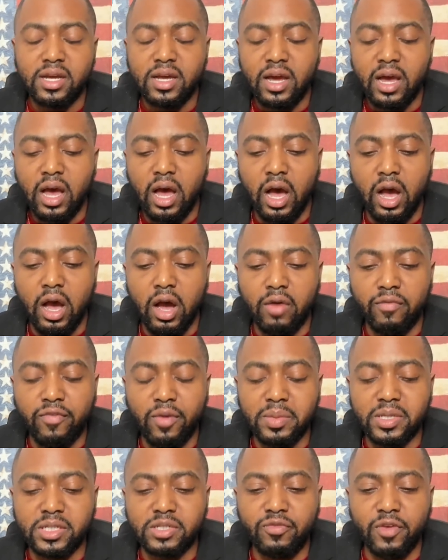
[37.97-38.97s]
uh,
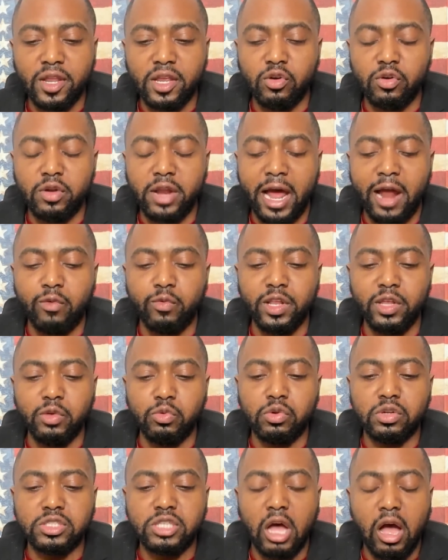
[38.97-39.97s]
from this video that I really
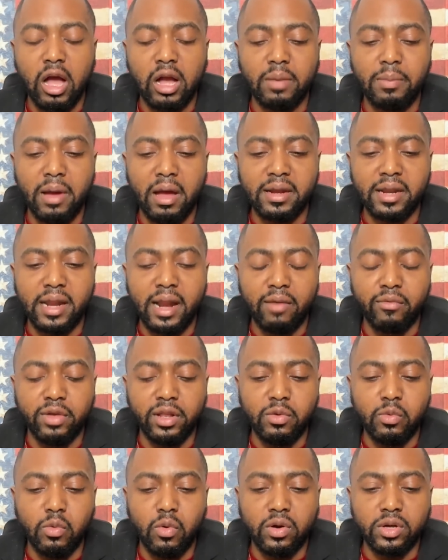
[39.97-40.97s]
want to talk about and that I
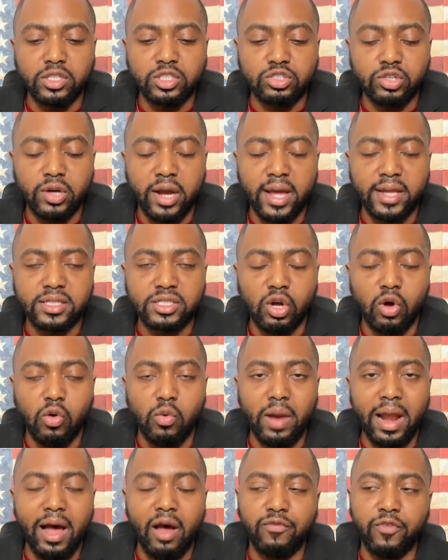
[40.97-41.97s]
really want to stress. So
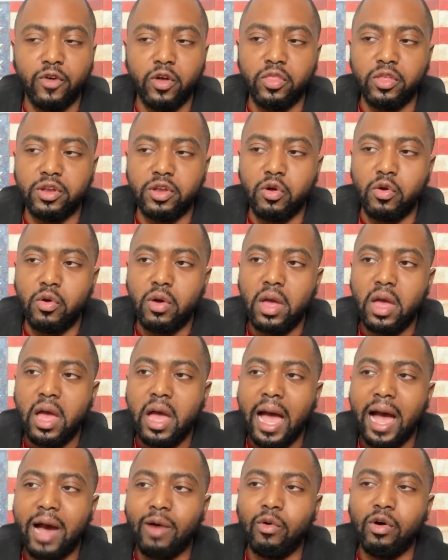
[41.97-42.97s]
without further ado,
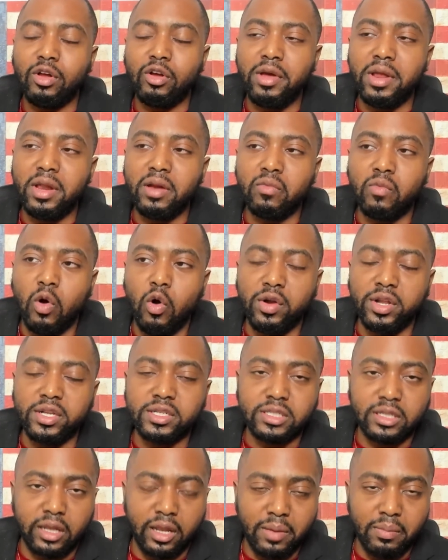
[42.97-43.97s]
I want to go ahead and roll
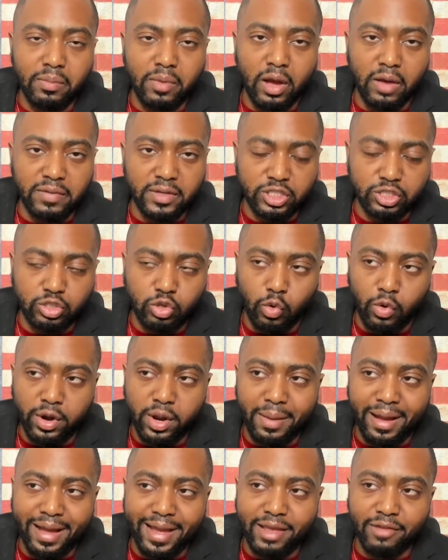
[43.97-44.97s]
this clip of this story
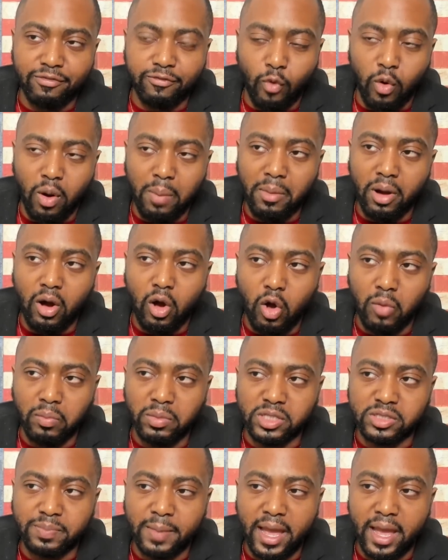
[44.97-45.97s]
about a former
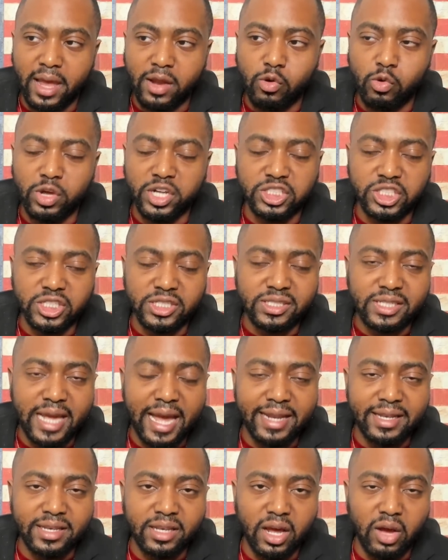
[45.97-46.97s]
homeless man who had just
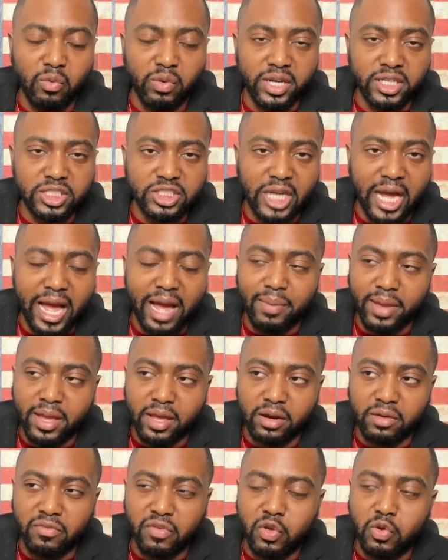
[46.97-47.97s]
got done with a job
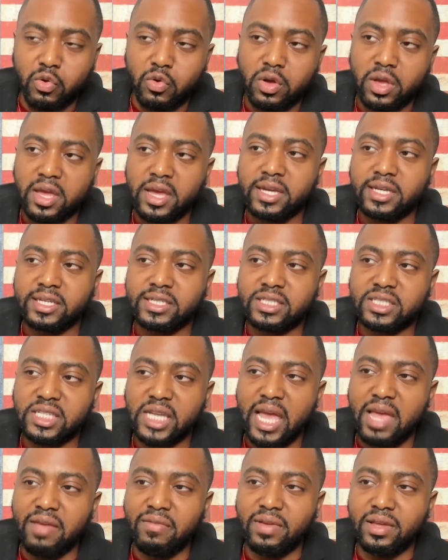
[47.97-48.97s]
interview
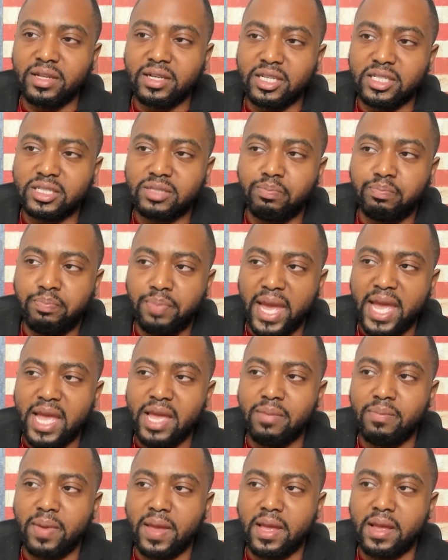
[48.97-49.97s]
saving this
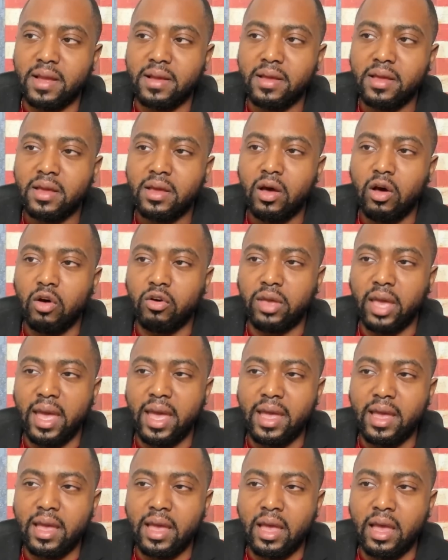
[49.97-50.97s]
baby,
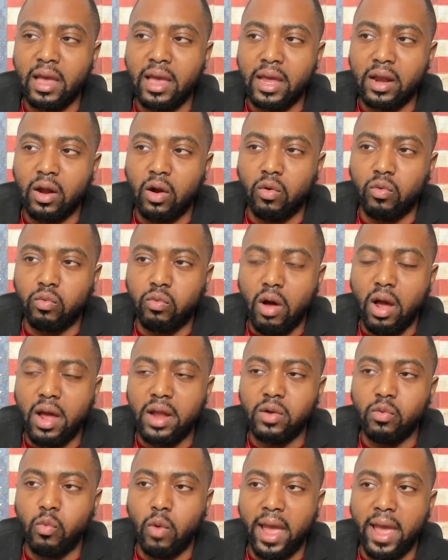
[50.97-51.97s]
okay, in a
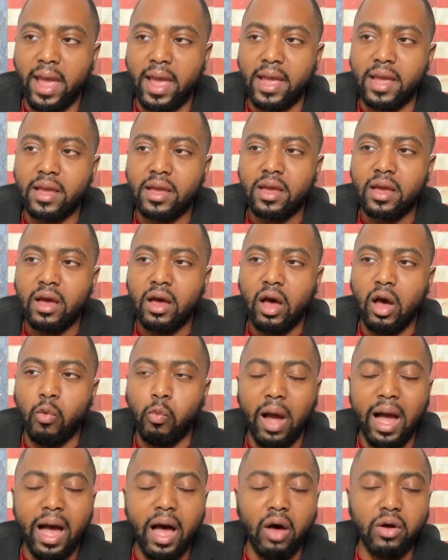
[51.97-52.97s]
runway
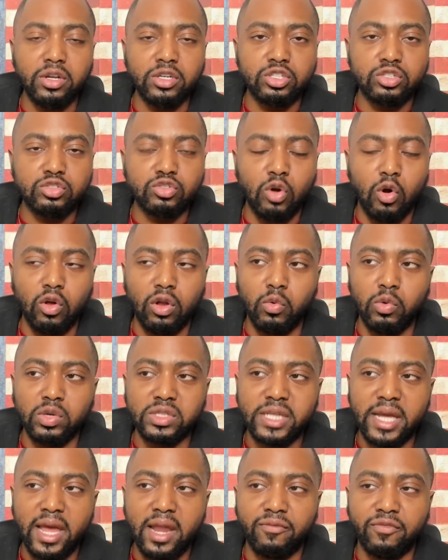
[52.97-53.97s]
while the stroller
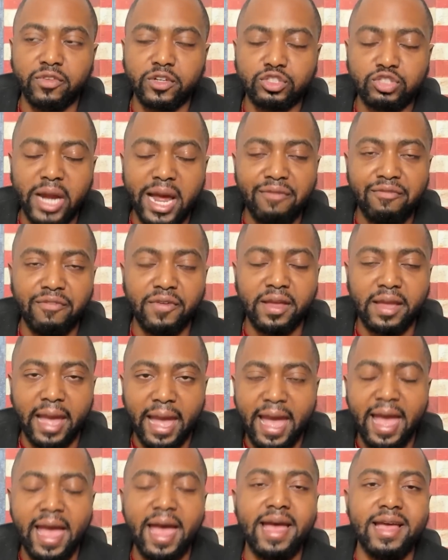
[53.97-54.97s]
was headed for traffic
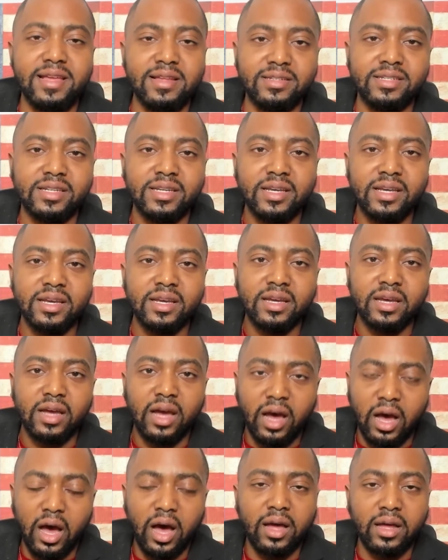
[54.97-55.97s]
as
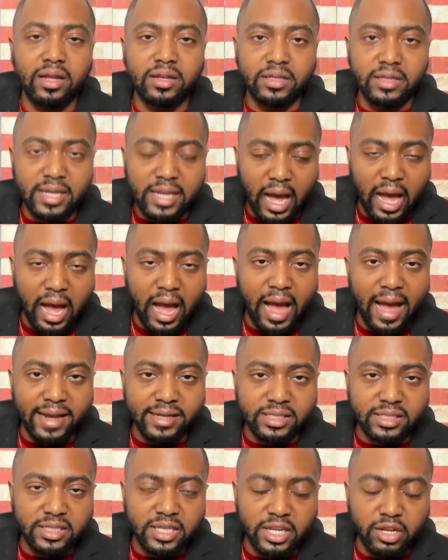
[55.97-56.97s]
Uh, the
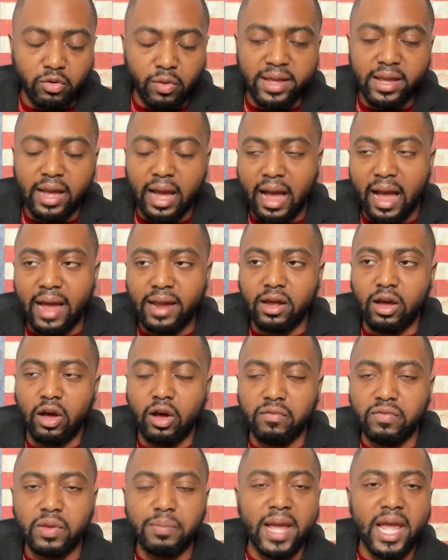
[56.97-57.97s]
aunt, the great aunt
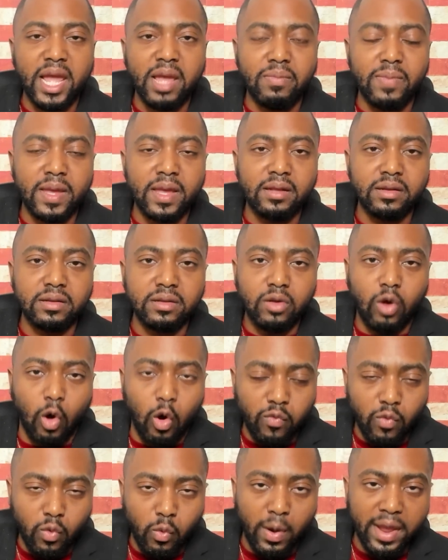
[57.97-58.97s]
of the baby,
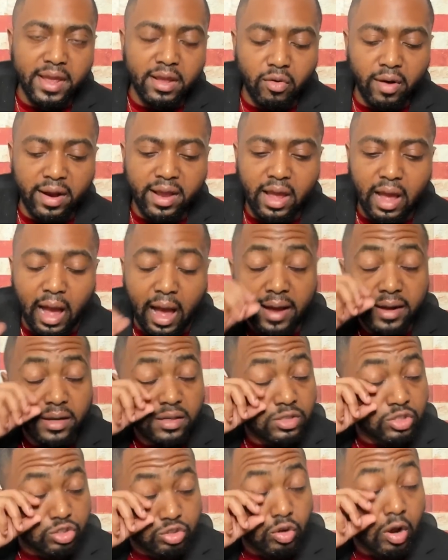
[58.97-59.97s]
overweight great aunt,
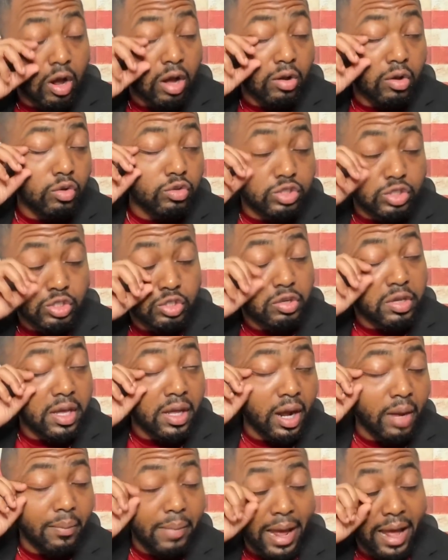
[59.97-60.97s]
struggles to
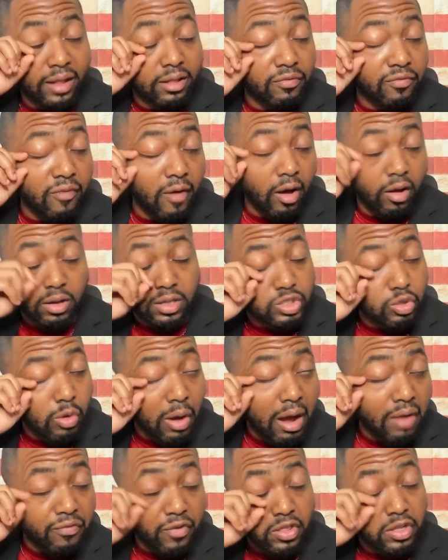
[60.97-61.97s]
get up out the falling. So
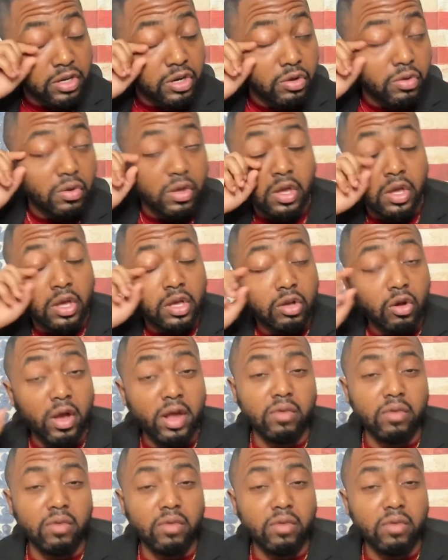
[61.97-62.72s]
without further ado, go ahead and